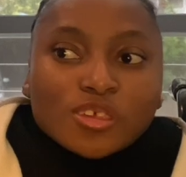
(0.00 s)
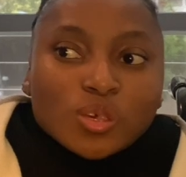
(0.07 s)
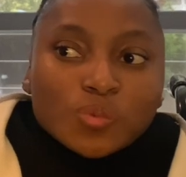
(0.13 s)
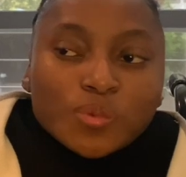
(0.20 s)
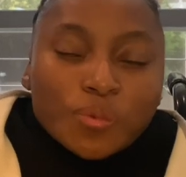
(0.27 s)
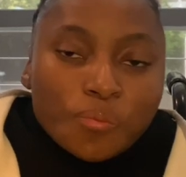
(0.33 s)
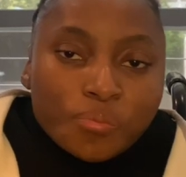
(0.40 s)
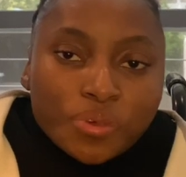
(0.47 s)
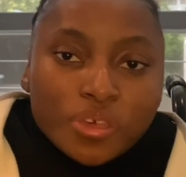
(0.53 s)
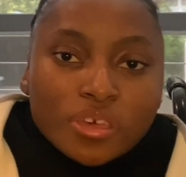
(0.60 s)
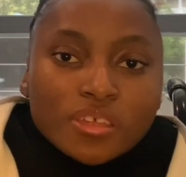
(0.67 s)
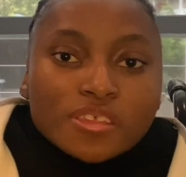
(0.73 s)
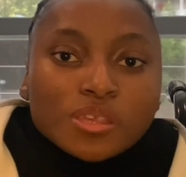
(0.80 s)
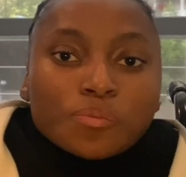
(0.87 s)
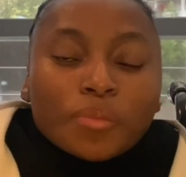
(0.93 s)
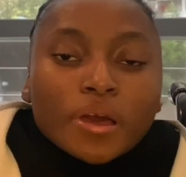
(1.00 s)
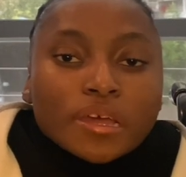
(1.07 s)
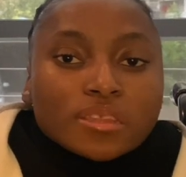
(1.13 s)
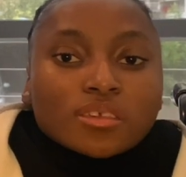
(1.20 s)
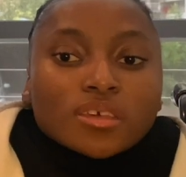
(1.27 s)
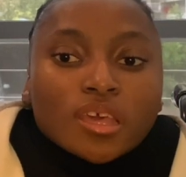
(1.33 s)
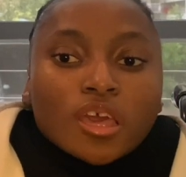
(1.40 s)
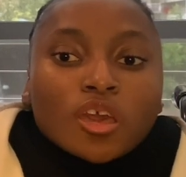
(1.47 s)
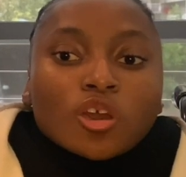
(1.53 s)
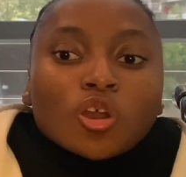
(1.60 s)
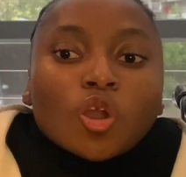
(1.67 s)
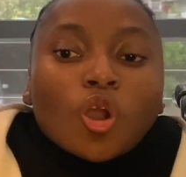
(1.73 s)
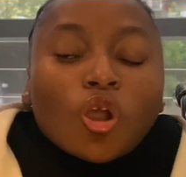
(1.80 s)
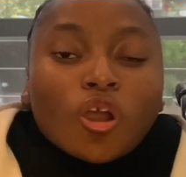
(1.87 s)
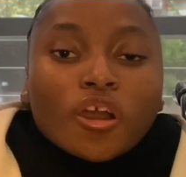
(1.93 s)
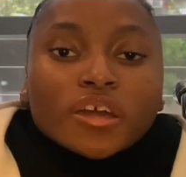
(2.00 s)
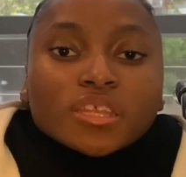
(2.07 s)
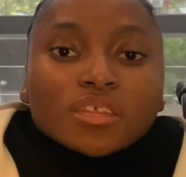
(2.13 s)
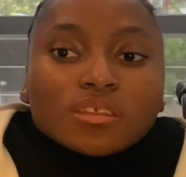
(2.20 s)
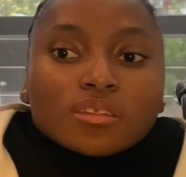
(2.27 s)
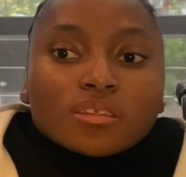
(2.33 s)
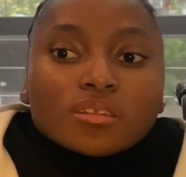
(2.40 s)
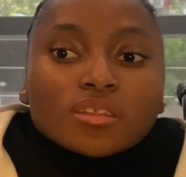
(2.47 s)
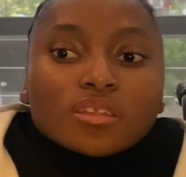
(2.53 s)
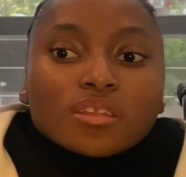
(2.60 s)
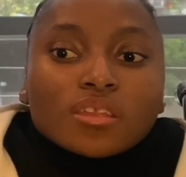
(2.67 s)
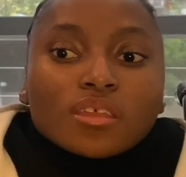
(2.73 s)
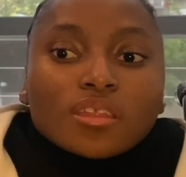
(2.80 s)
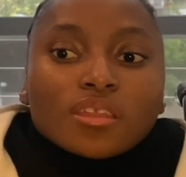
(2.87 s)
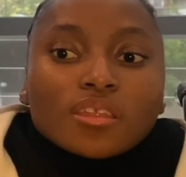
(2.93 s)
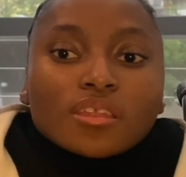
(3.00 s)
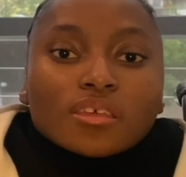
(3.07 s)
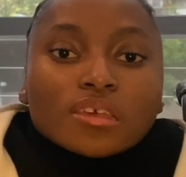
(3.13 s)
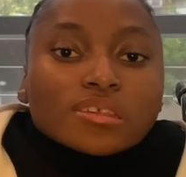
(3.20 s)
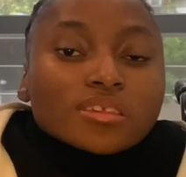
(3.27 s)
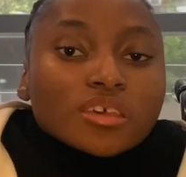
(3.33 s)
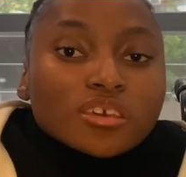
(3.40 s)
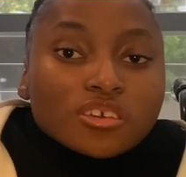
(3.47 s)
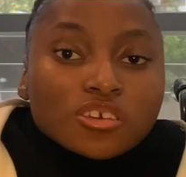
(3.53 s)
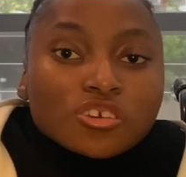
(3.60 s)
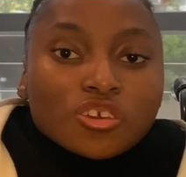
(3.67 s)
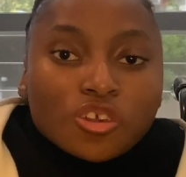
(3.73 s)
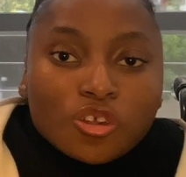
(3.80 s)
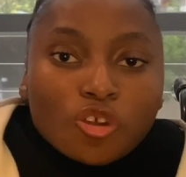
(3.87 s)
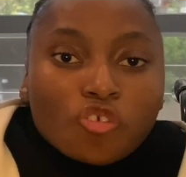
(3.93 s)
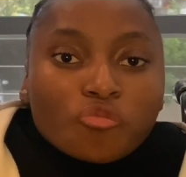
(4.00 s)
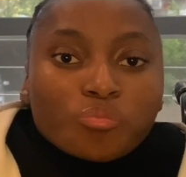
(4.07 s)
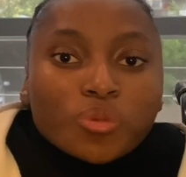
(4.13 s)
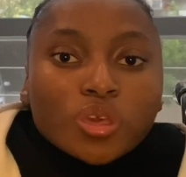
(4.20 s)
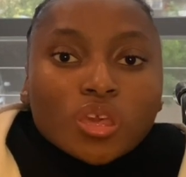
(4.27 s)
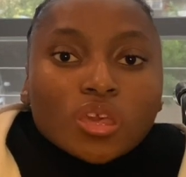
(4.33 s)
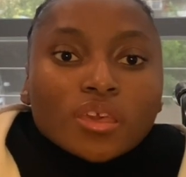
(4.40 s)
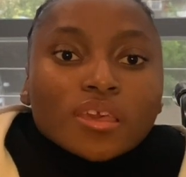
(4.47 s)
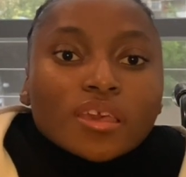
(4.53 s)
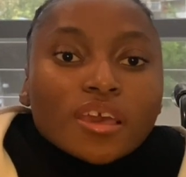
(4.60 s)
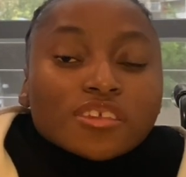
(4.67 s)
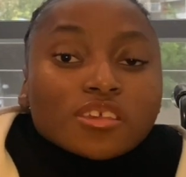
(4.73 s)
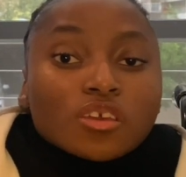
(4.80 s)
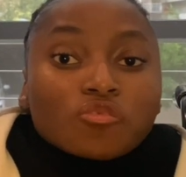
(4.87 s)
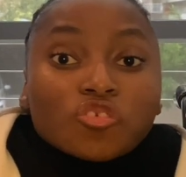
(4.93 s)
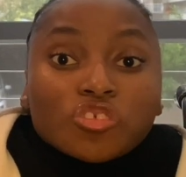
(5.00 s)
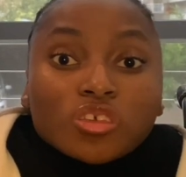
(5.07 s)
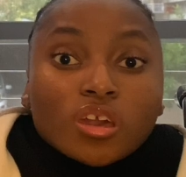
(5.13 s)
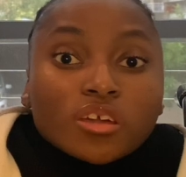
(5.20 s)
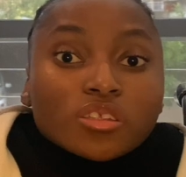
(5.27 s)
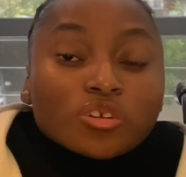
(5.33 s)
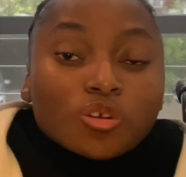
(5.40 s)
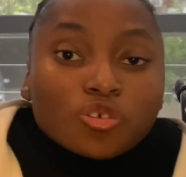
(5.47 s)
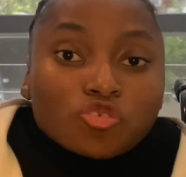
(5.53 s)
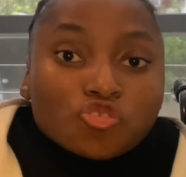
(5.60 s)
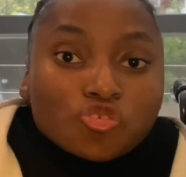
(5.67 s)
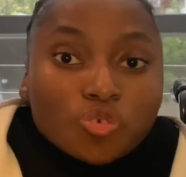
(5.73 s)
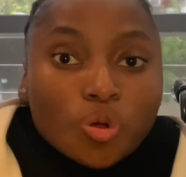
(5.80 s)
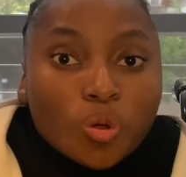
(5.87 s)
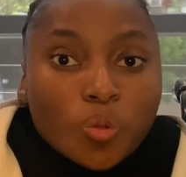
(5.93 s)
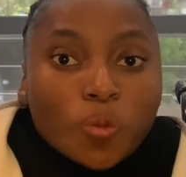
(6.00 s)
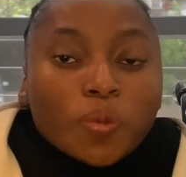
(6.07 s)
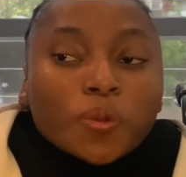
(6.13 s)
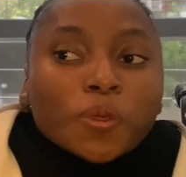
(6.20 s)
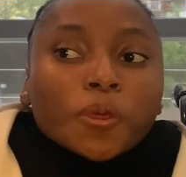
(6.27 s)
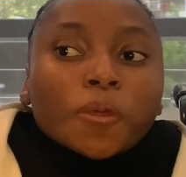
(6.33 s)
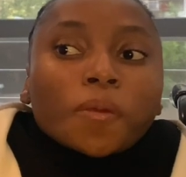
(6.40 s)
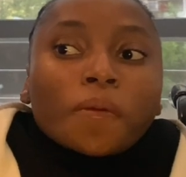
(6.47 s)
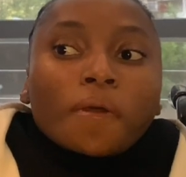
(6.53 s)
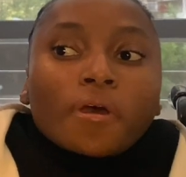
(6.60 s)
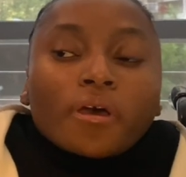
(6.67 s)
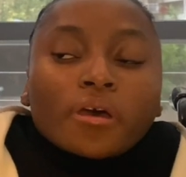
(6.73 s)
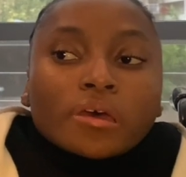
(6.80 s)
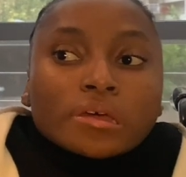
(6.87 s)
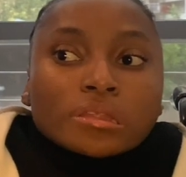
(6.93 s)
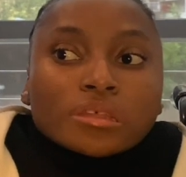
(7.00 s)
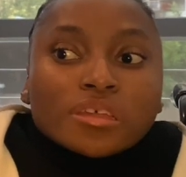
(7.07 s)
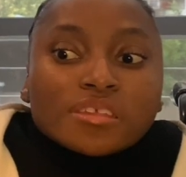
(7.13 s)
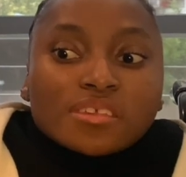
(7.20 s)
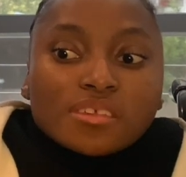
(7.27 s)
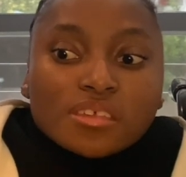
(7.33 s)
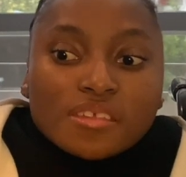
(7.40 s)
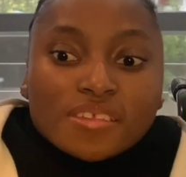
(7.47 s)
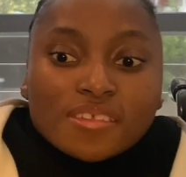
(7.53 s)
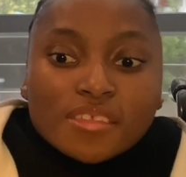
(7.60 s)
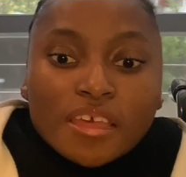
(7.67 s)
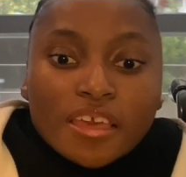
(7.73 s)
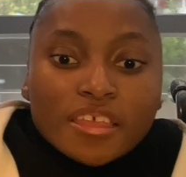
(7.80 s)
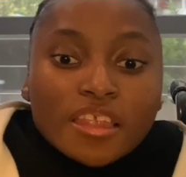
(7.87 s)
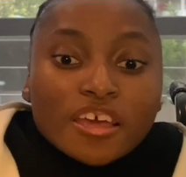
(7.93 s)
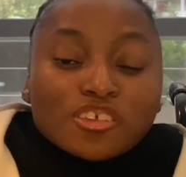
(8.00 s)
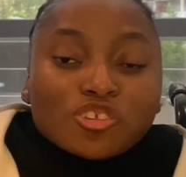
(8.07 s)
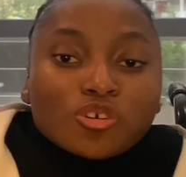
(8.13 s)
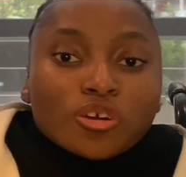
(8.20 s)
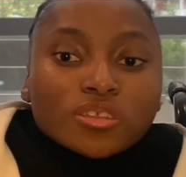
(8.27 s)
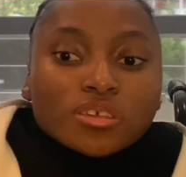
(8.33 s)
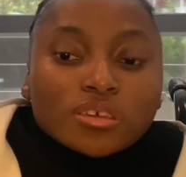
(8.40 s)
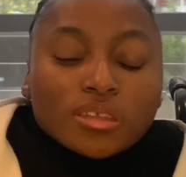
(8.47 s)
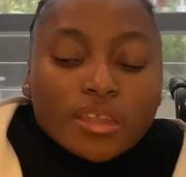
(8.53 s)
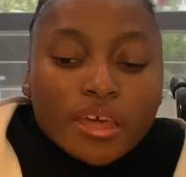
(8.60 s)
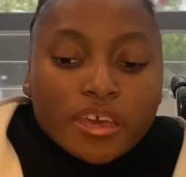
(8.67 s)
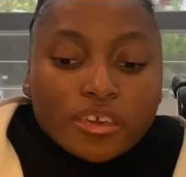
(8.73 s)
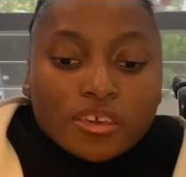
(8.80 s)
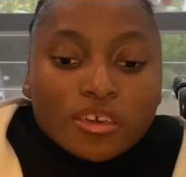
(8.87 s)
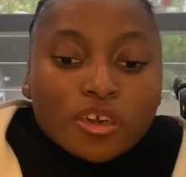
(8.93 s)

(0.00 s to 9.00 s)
human beings, but God is taking care of me. He has everything under control. And then since then, I started like